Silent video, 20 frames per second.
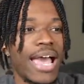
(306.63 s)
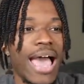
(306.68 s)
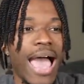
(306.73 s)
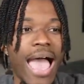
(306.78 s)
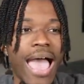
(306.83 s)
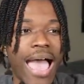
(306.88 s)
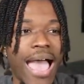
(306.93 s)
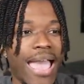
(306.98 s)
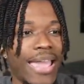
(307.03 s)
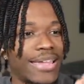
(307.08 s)

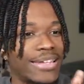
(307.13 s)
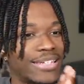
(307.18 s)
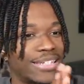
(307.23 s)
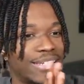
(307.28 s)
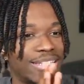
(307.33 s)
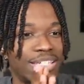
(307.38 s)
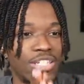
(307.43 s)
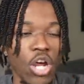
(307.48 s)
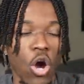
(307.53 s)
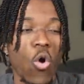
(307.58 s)
I
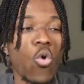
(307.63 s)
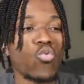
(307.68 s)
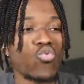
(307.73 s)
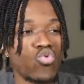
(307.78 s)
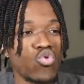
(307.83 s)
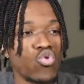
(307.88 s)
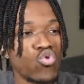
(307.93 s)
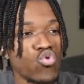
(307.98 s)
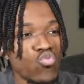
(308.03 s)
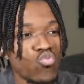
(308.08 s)
don't
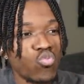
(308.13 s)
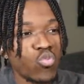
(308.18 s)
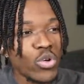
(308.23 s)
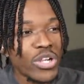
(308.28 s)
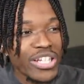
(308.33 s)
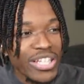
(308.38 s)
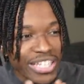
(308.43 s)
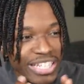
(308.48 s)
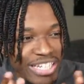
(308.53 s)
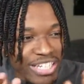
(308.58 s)

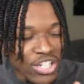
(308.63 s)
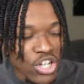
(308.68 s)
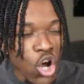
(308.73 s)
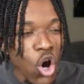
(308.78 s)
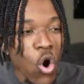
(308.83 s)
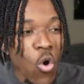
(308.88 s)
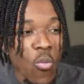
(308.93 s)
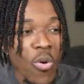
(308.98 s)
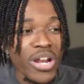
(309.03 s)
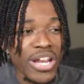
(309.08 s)
really
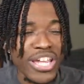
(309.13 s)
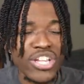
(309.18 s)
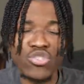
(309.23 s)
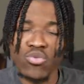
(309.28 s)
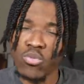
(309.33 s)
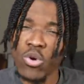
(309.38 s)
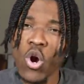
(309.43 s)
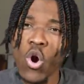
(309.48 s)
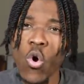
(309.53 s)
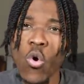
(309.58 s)
know what his
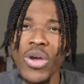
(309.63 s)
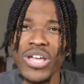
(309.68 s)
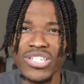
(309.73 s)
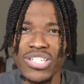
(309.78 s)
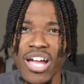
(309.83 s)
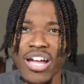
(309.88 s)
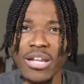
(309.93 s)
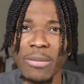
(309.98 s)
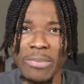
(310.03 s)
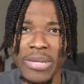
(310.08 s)
role is
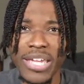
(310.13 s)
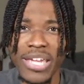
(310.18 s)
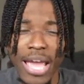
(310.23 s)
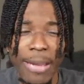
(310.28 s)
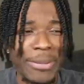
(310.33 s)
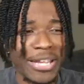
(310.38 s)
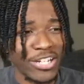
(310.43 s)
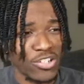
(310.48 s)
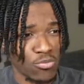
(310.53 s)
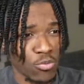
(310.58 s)
going to be. I
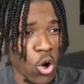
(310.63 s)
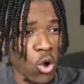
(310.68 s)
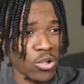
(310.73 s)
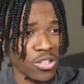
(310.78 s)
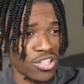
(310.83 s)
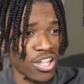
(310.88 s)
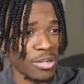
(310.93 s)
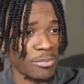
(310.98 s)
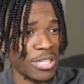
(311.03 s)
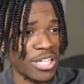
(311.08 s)
mean, his role
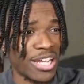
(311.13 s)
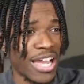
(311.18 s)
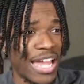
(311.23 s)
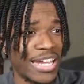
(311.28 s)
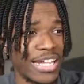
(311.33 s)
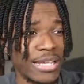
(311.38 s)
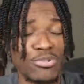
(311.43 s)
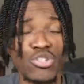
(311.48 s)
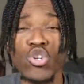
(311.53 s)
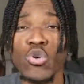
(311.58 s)
is going to be
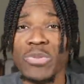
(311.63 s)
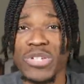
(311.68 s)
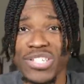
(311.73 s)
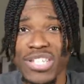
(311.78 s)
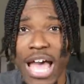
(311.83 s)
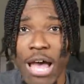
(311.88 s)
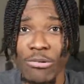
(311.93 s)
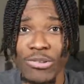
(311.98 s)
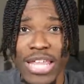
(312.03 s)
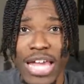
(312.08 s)
goddamn
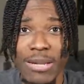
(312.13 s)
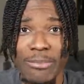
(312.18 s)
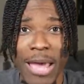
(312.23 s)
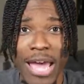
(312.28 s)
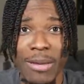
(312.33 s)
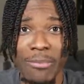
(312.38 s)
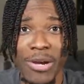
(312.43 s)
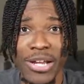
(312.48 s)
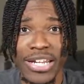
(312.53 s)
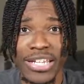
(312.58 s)
superstar with that
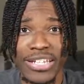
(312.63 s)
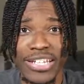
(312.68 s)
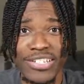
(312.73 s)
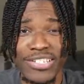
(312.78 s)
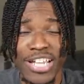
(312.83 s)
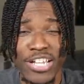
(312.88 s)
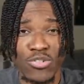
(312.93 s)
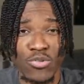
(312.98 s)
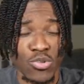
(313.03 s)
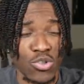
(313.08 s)
amount of money. At least
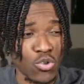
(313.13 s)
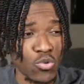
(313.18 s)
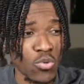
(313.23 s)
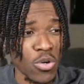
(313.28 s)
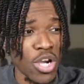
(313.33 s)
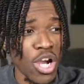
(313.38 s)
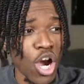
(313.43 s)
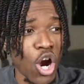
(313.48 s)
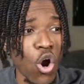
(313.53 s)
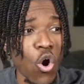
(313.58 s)
that's what you
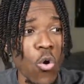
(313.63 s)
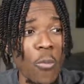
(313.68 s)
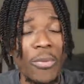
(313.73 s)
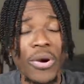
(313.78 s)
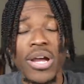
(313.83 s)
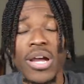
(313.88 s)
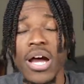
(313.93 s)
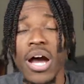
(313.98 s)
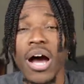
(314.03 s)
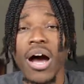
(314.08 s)
hope.
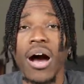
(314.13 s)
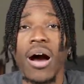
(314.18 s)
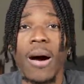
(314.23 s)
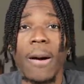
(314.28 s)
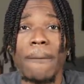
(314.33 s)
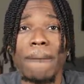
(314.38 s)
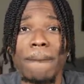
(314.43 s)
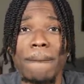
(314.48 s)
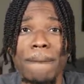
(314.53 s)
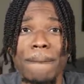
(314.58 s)

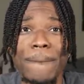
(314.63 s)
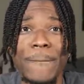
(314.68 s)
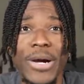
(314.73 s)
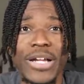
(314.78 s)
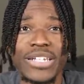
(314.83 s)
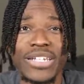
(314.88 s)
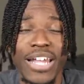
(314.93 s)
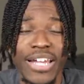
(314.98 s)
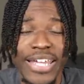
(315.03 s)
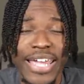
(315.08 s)
Um,
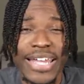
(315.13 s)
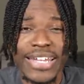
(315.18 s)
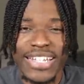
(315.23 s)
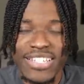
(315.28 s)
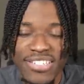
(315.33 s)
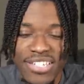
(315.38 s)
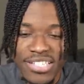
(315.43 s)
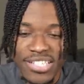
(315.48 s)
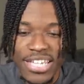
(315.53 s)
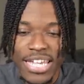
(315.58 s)
but again, this
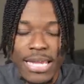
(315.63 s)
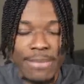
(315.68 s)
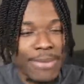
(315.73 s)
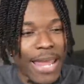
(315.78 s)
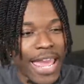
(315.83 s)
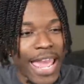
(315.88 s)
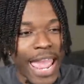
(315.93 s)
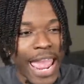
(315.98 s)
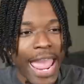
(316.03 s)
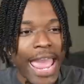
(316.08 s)
is a team
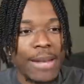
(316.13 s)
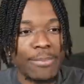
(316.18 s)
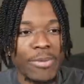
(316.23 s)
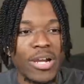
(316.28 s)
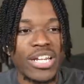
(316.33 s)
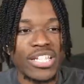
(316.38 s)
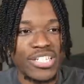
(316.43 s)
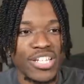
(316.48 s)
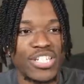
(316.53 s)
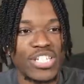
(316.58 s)
that had
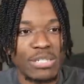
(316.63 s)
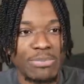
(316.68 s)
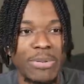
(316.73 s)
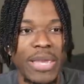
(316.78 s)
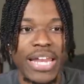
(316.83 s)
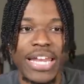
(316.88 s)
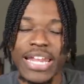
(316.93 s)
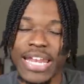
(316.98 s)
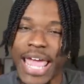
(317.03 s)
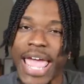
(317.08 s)
money to
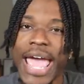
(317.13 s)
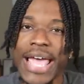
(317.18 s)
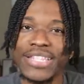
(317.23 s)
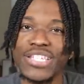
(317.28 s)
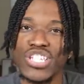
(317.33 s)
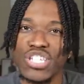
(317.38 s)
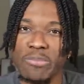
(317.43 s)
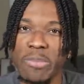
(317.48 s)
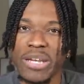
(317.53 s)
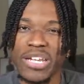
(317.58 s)
spend and had
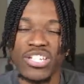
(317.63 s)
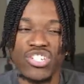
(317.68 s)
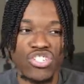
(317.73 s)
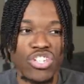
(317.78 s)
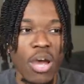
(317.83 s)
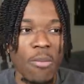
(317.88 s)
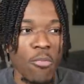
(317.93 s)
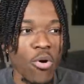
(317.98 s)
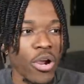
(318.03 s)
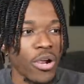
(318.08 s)
to spend it
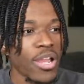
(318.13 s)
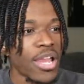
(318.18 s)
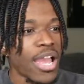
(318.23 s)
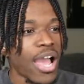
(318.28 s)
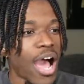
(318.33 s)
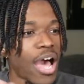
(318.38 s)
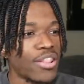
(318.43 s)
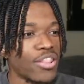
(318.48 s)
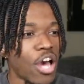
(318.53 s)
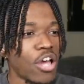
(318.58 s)
somewhere.
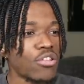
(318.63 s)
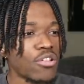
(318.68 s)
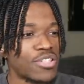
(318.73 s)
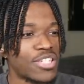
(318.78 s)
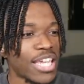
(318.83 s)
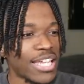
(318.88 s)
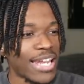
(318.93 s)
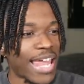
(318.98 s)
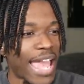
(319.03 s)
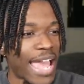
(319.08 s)
Another
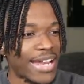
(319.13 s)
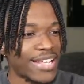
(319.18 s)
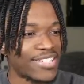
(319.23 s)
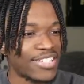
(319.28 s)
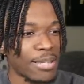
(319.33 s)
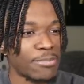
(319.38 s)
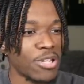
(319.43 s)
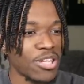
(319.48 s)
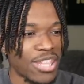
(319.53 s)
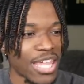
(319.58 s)
team that had a
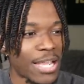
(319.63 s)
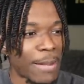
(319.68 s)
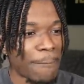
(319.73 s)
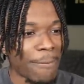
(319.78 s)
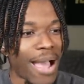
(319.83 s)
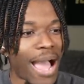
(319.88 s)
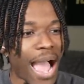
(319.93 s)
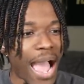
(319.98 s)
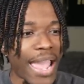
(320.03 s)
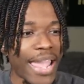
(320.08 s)
similar thing in
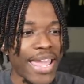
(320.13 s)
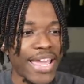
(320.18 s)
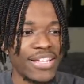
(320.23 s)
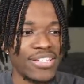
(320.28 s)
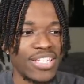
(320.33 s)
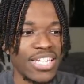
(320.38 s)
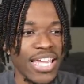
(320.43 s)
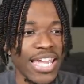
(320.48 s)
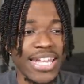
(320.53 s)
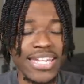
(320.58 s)
mind
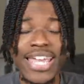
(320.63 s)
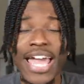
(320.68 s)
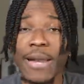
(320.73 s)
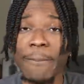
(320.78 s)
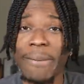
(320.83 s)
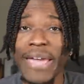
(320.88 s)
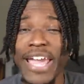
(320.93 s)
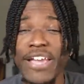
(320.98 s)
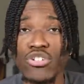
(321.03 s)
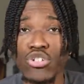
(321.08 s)
is the Indiana
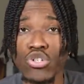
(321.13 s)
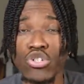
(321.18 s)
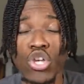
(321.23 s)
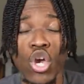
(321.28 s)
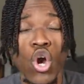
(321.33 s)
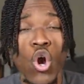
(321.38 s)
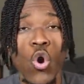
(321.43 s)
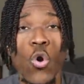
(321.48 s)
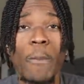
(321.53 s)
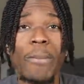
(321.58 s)
Pacers,
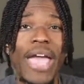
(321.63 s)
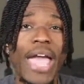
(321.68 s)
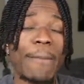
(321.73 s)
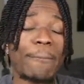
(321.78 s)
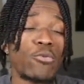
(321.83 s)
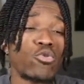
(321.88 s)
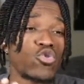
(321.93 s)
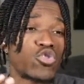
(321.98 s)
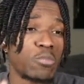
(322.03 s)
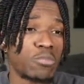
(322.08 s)
who paid
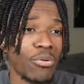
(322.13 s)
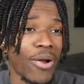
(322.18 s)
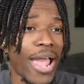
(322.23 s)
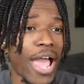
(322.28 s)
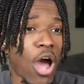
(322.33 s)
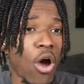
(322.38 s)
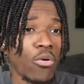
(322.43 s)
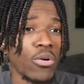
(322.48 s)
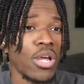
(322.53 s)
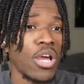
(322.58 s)
Bruce
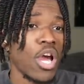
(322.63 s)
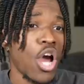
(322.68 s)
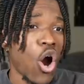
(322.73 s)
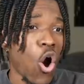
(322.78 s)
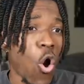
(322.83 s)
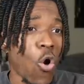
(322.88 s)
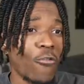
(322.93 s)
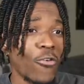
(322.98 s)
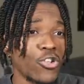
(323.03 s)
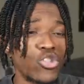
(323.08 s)
Brown
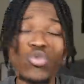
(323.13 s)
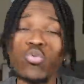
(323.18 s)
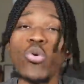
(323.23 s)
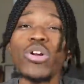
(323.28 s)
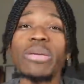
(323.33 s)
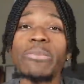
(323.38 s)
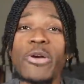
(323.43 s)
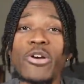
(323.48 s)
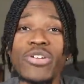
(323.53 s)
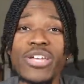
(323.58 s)
over
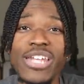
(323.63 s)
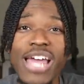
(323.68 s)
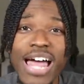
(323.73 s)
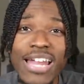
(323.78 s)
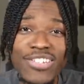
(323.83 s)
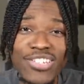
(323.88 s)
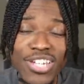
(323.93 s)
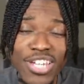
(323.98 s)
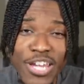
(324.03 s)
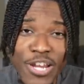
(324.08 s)
$20 million
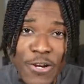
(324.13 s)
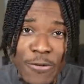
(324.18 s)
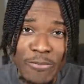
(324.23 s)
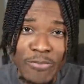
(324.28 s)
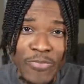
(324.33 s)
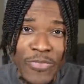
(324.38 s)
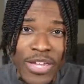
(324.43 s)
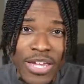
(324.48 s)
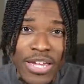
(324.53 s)
a year.